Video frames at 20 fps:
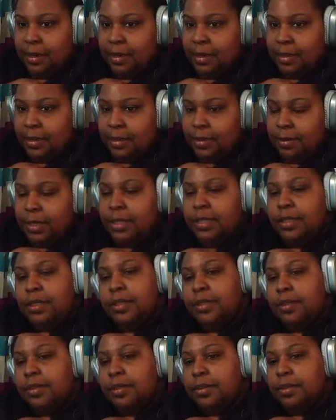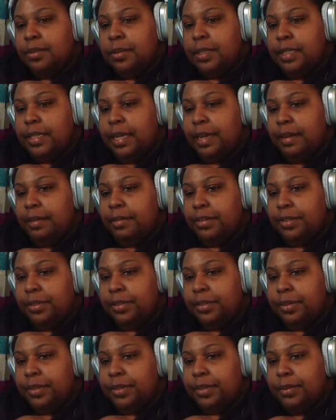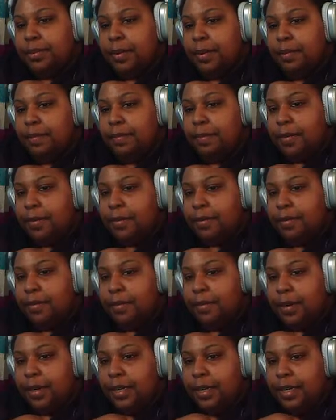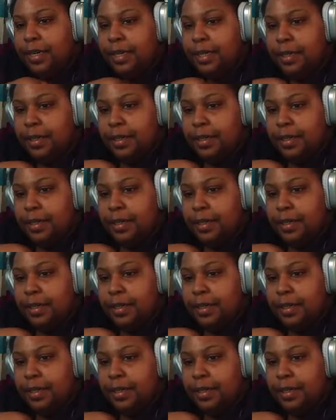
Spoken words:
So what's new with DevTools 144?